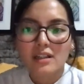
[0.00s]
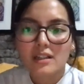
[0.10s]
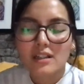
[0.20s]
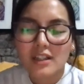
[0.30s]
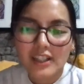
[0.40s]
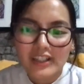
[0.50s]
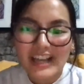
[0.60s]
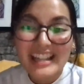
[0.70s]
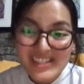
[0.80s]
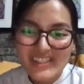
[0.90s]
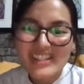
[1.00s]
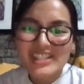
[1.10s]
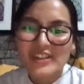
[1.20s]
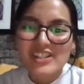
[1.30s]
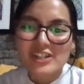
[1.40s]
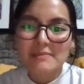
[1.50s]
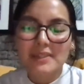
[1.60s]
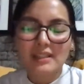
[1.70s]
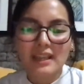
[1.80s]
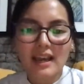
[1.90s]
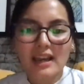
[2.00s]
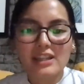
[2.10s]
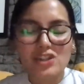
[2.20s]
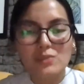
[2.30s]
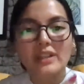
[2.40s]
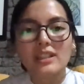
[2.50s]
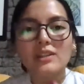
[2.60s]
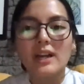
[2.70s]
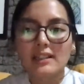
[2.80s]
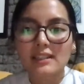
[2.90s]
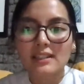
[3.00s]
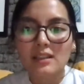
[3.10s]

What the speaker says: answered this question, but I just wanted to add a little